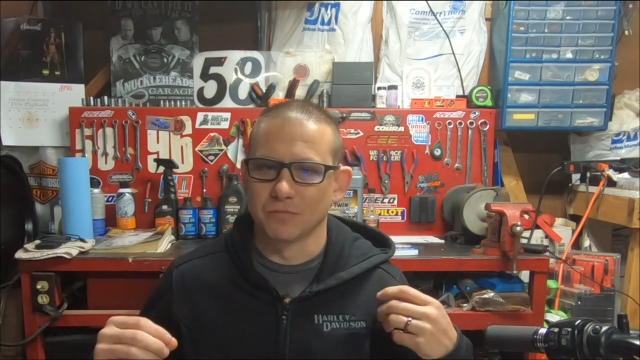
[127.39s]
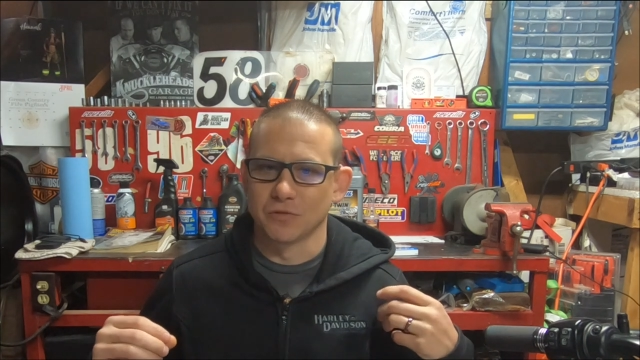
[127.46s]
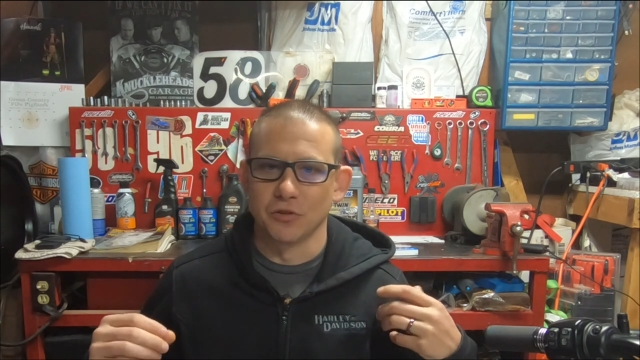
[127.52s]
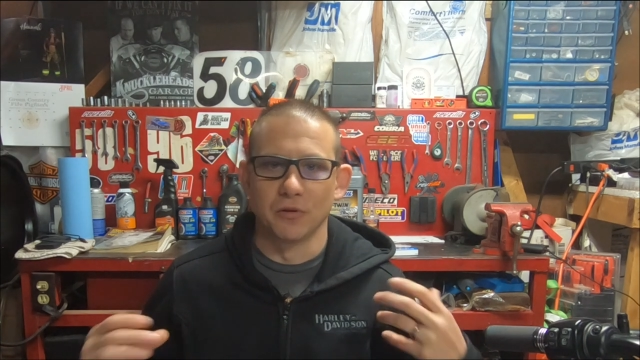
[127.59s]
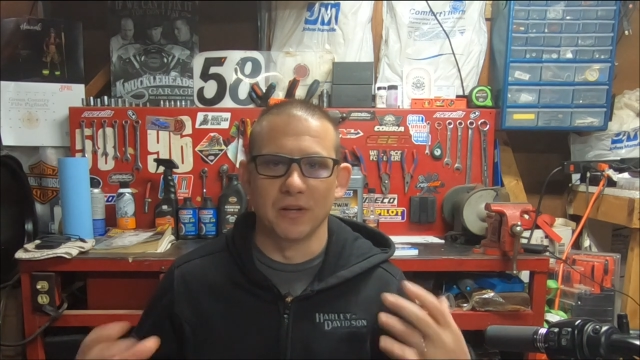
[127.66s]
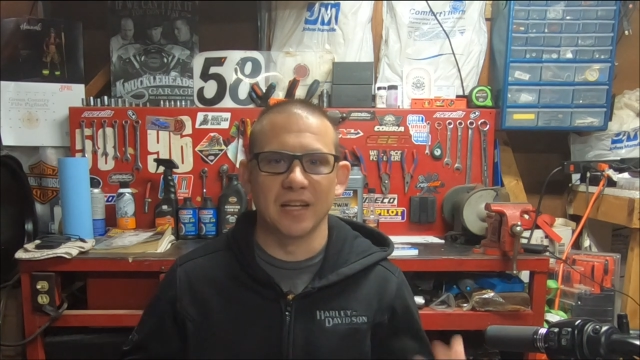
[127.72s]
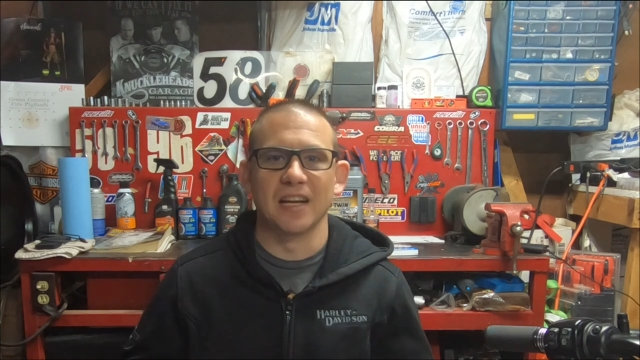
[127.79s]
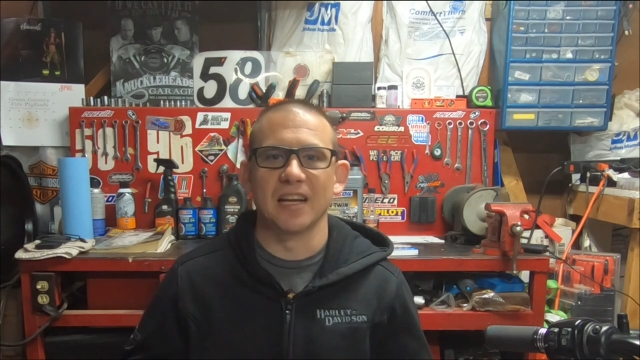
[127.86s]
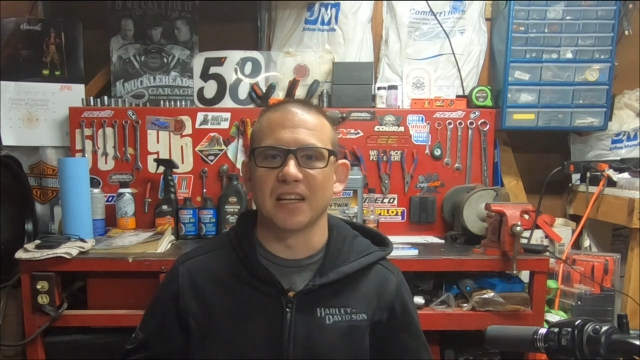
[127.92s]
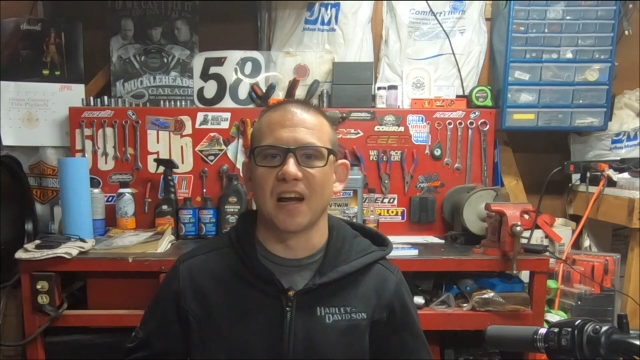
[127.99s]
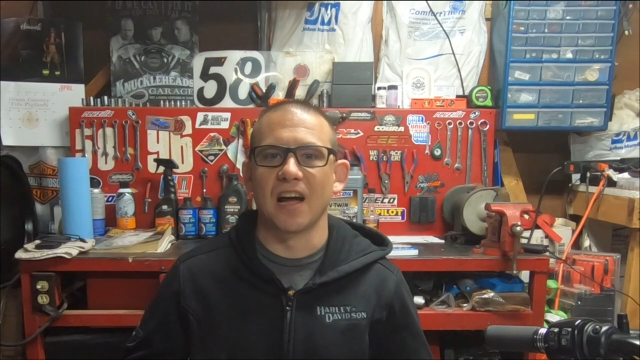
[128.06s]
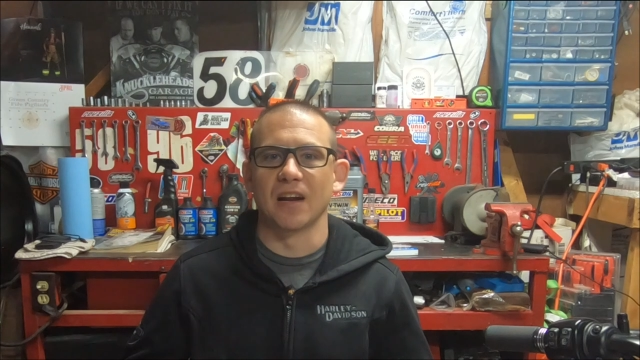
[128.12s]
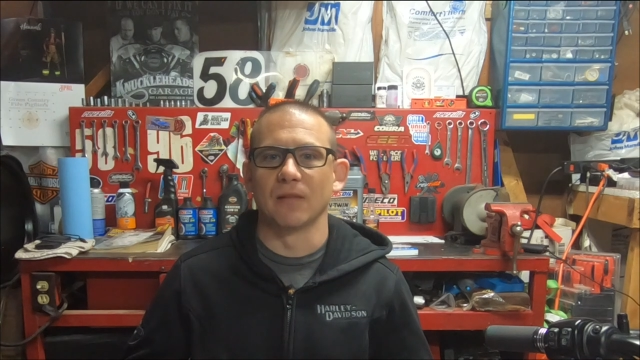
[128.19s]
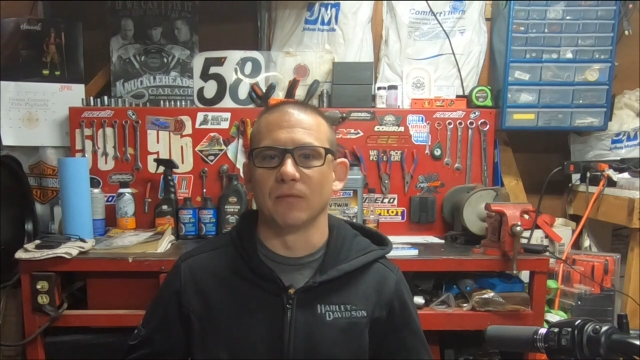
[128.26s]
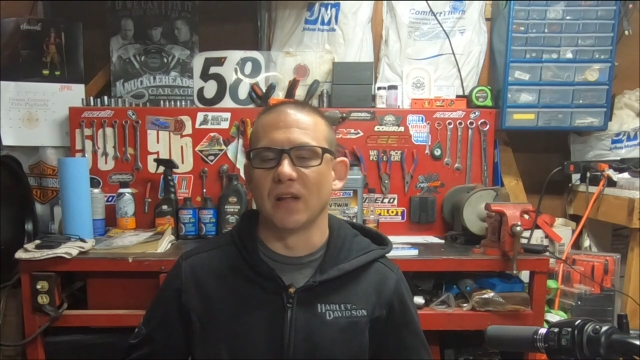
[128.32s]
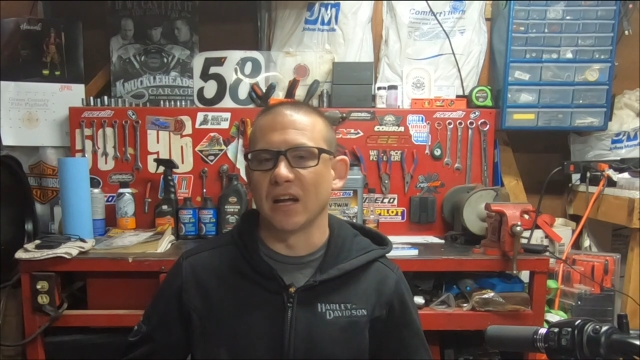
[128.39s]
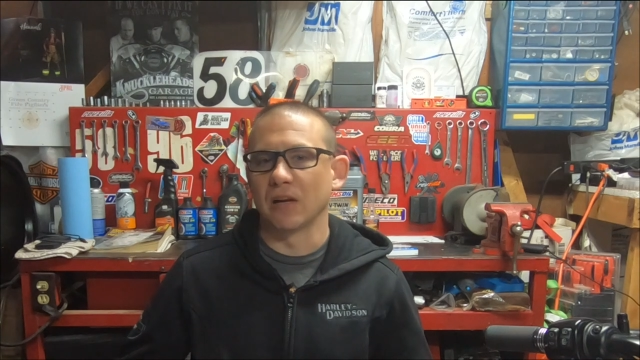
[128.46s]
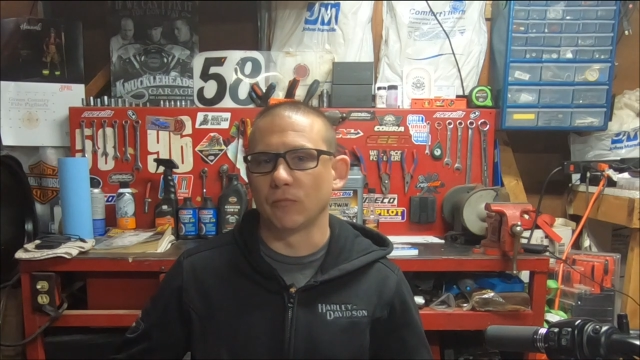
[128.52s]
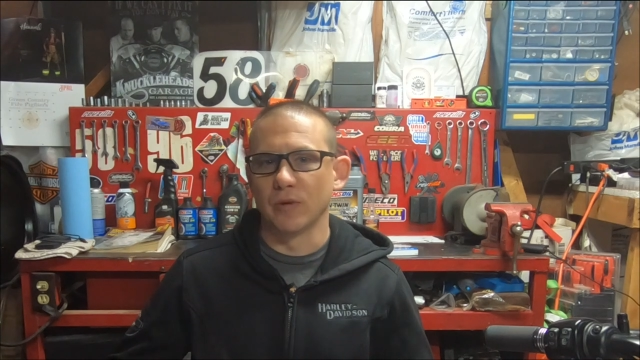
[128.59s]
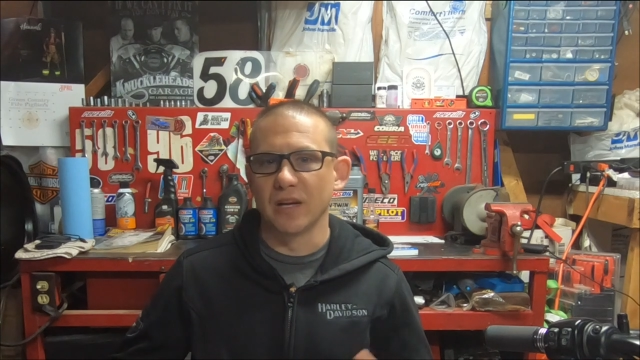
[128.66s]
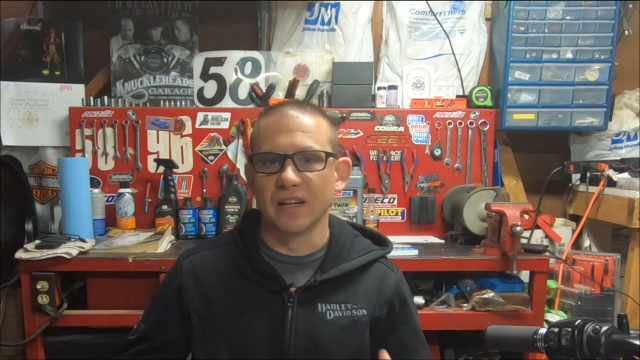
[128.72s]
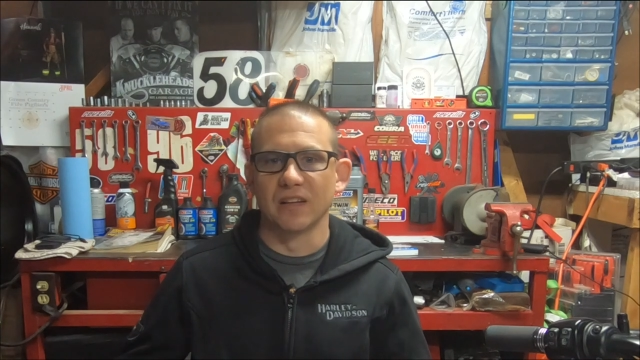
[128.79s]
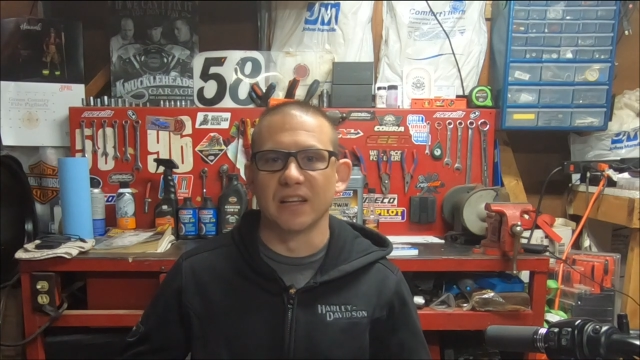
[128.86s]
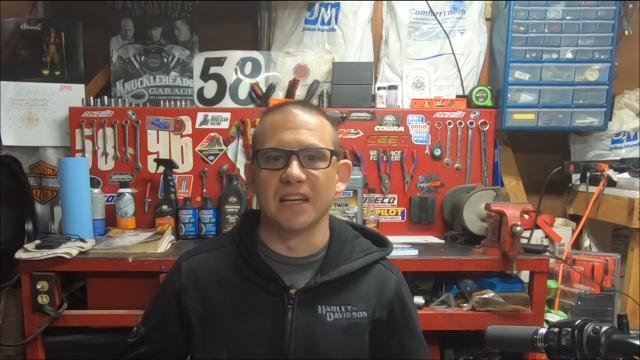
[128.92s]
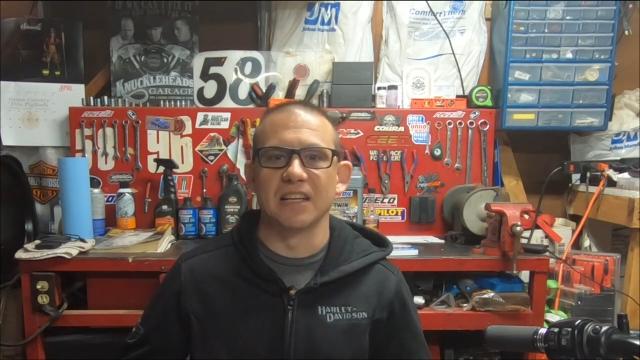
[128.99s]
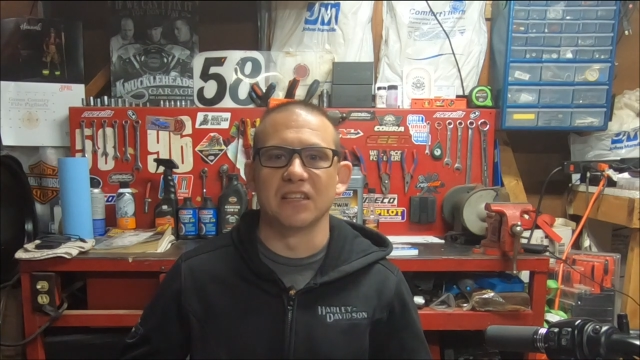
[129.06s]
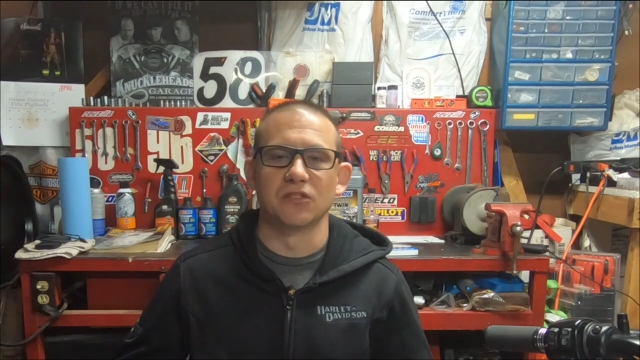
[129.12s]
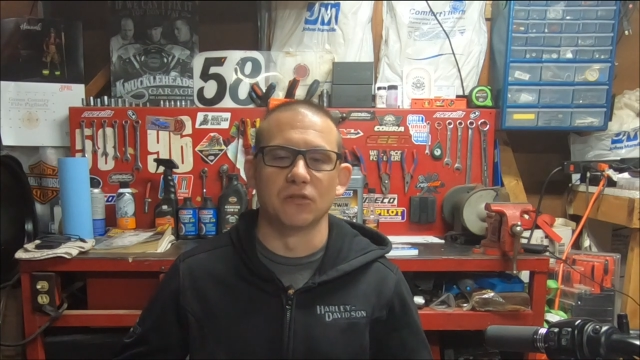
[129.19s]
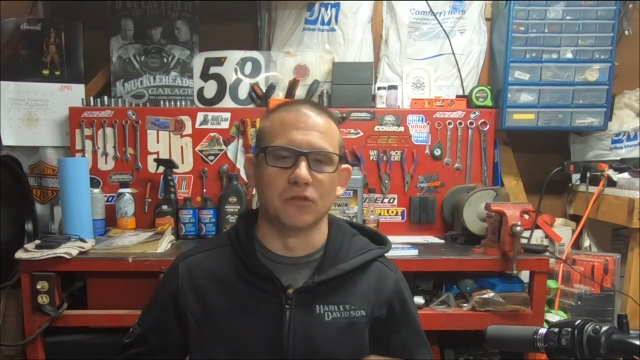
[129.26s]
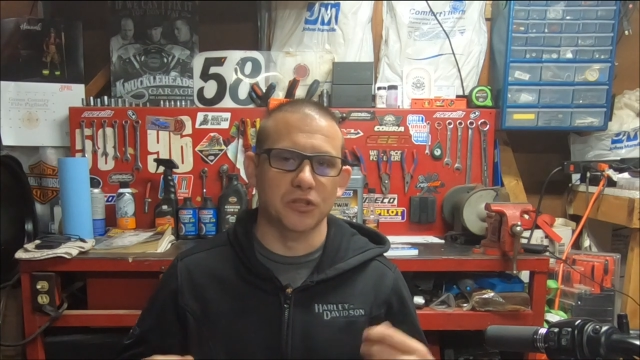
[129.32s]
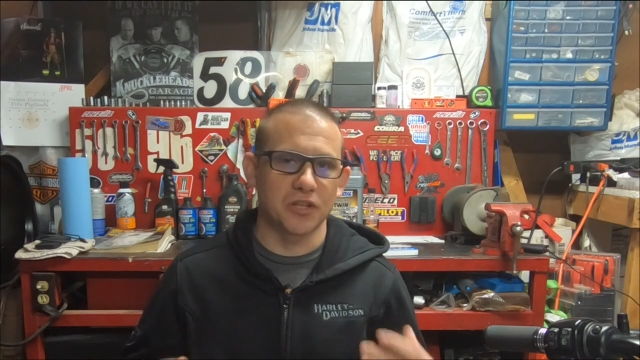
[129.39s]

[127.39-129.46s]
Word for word: doing any kind of like wheelies or